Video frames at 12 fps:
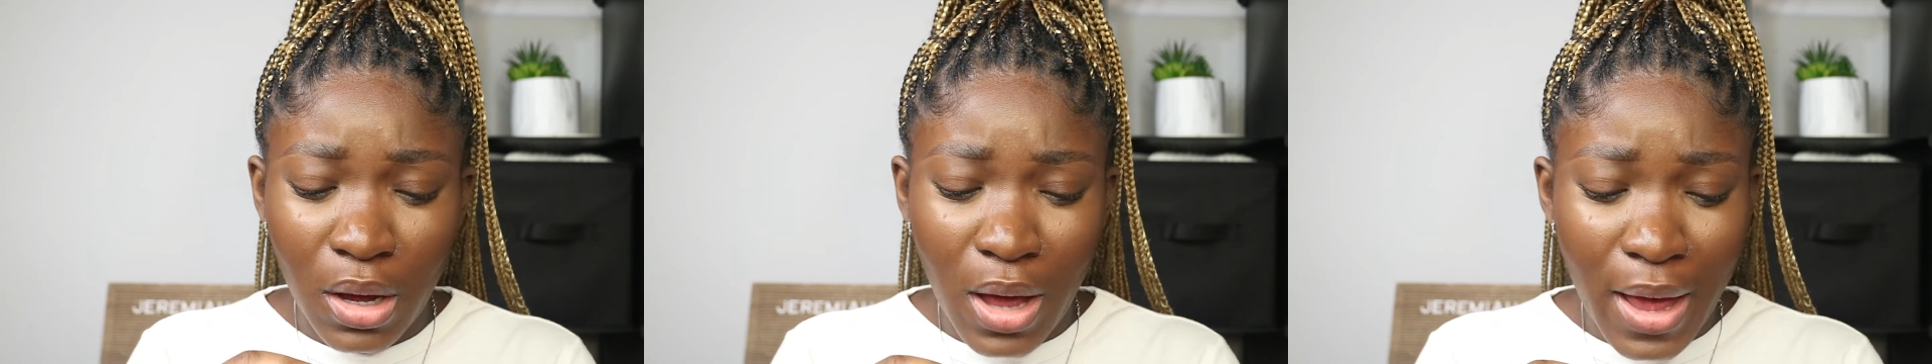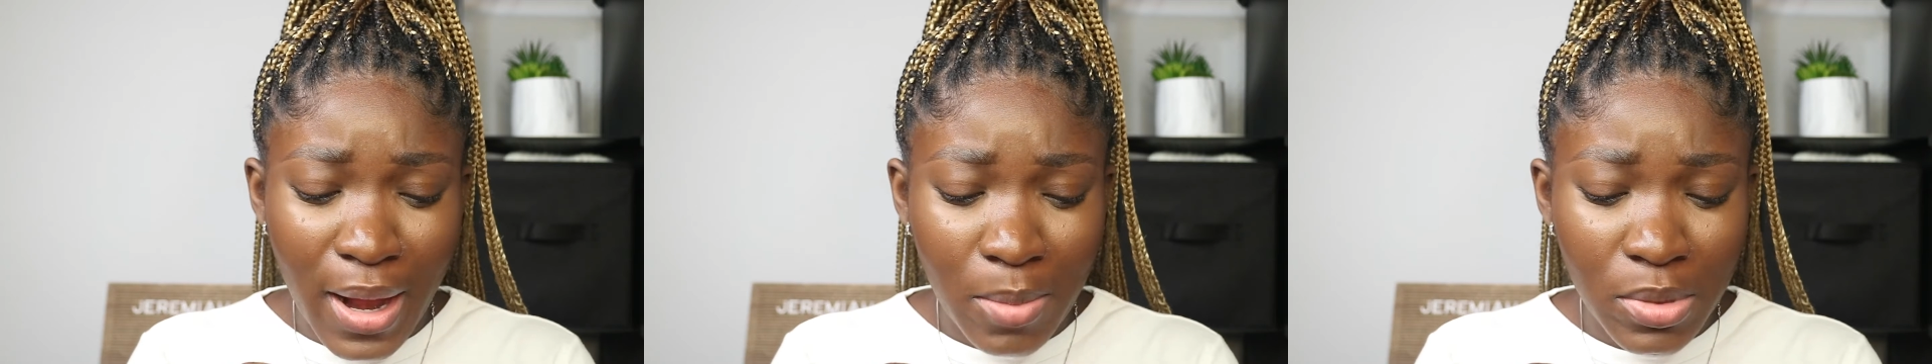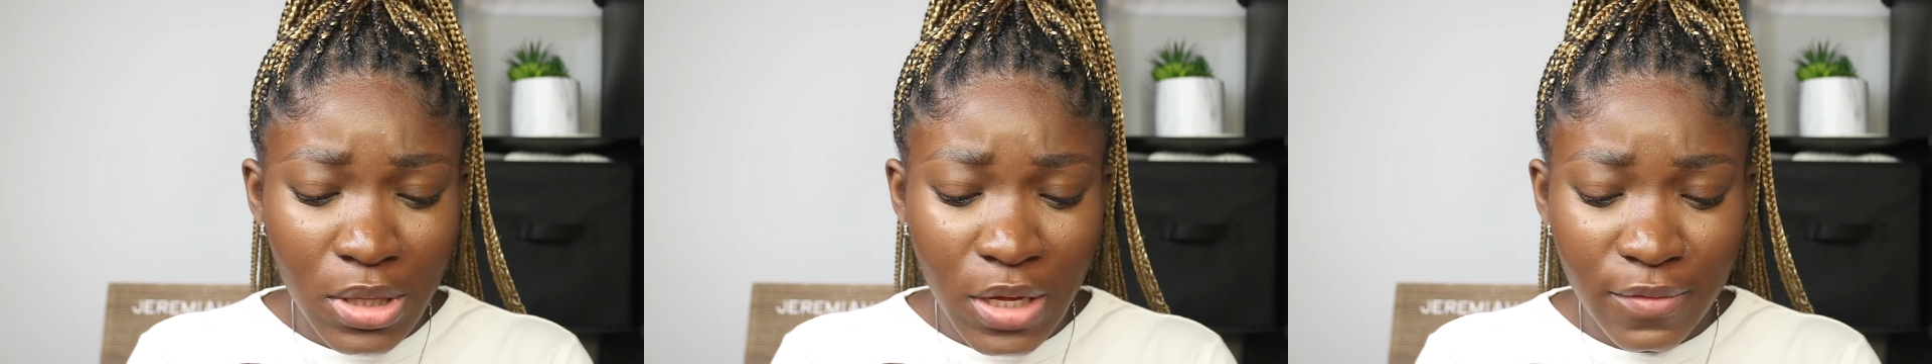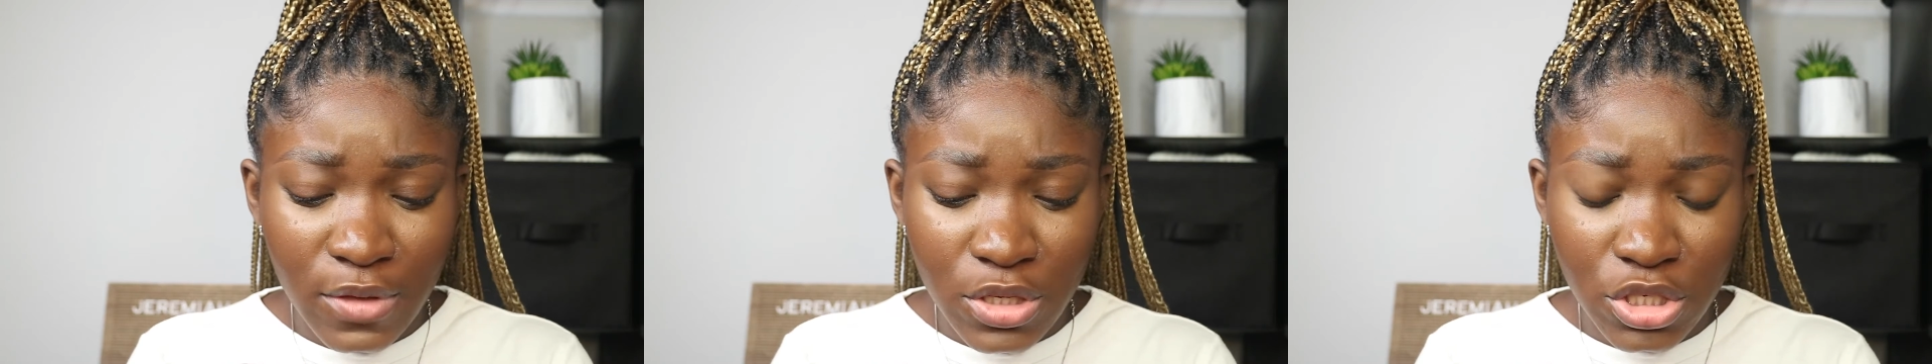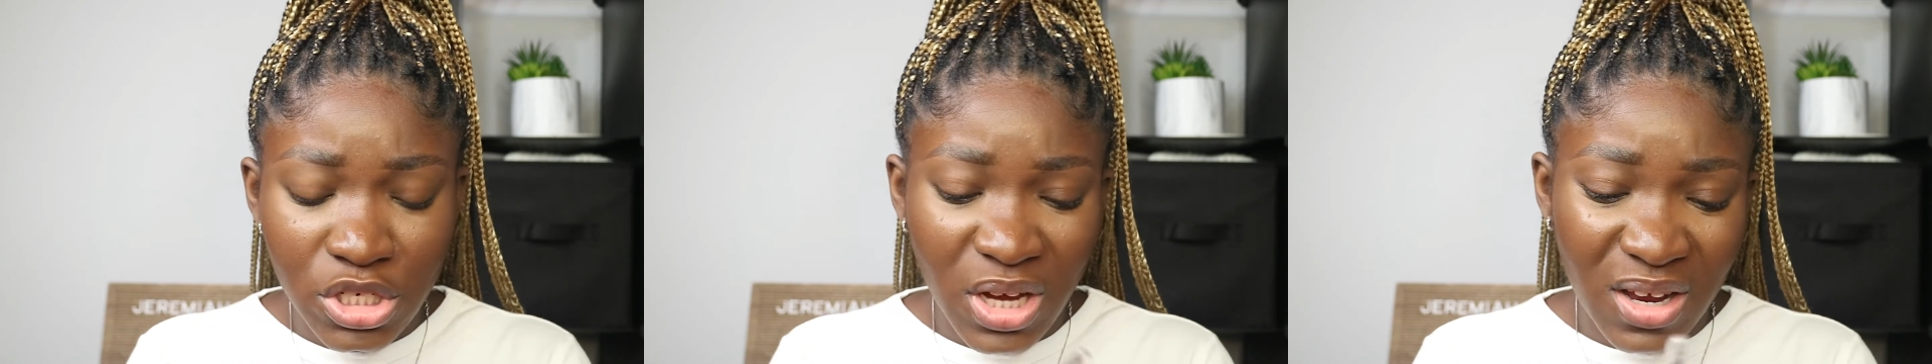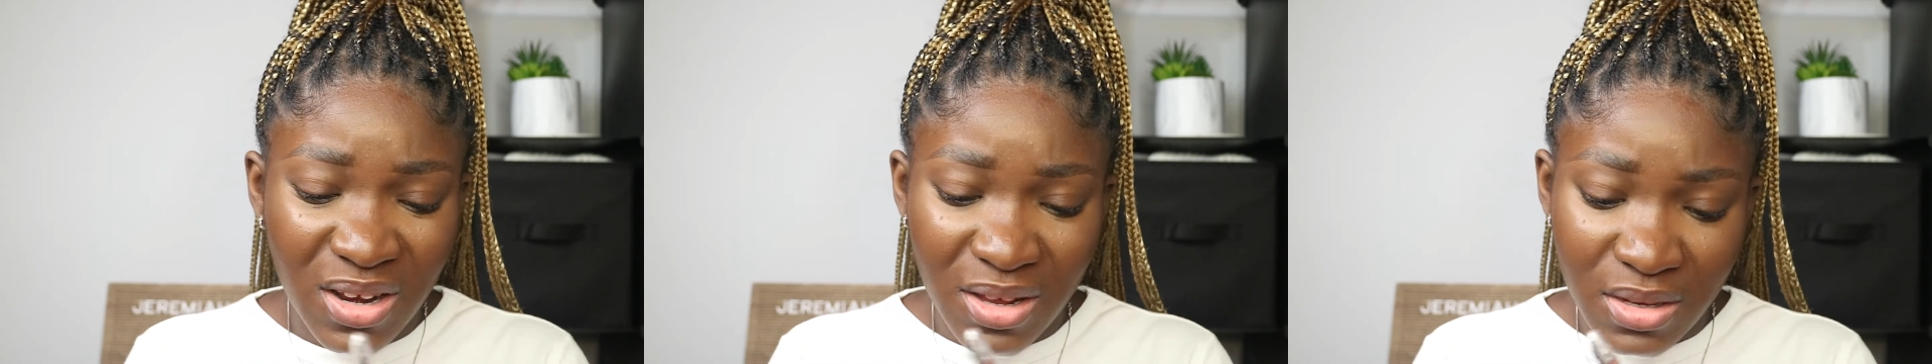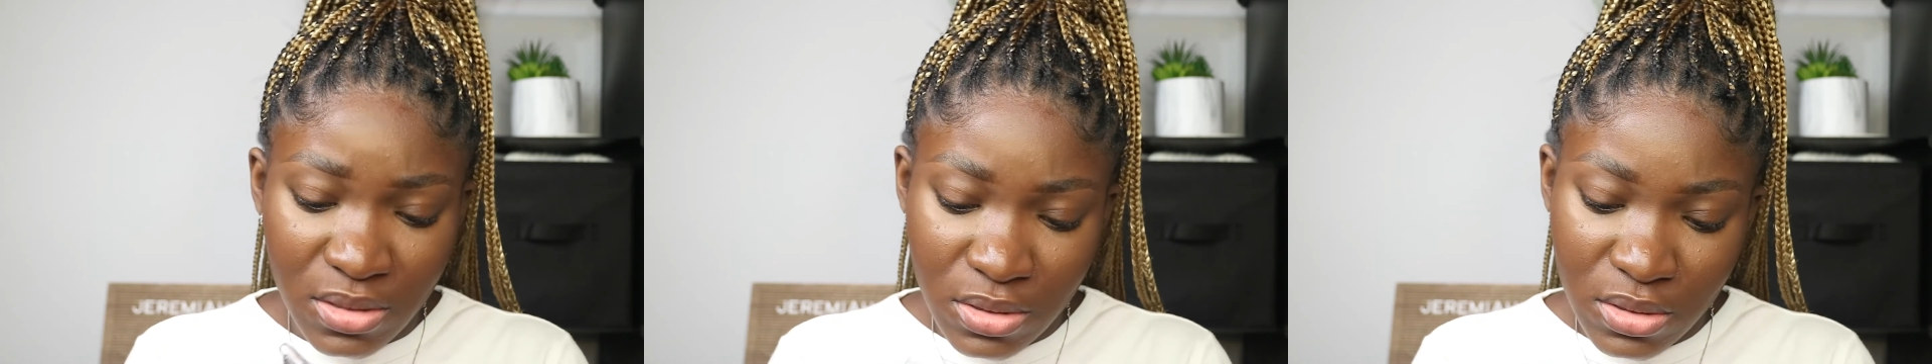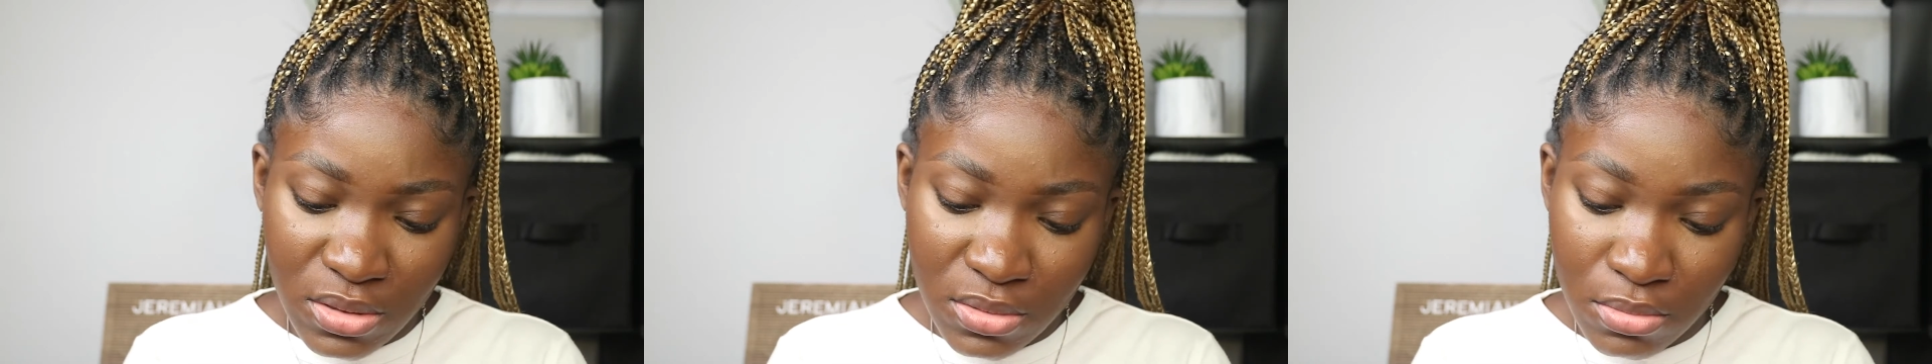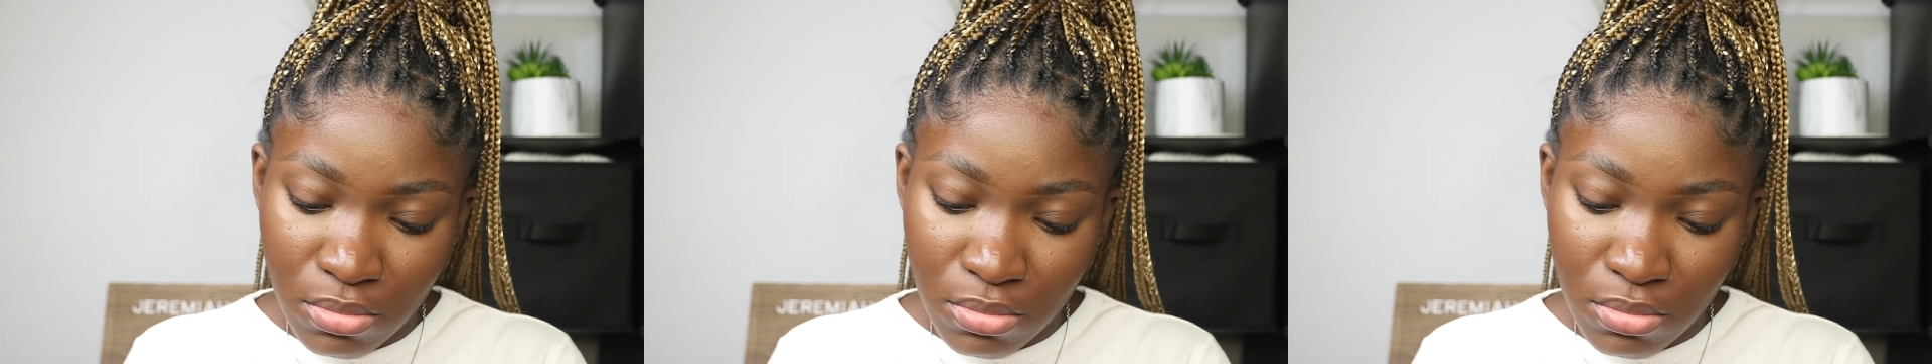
and I believe this shade is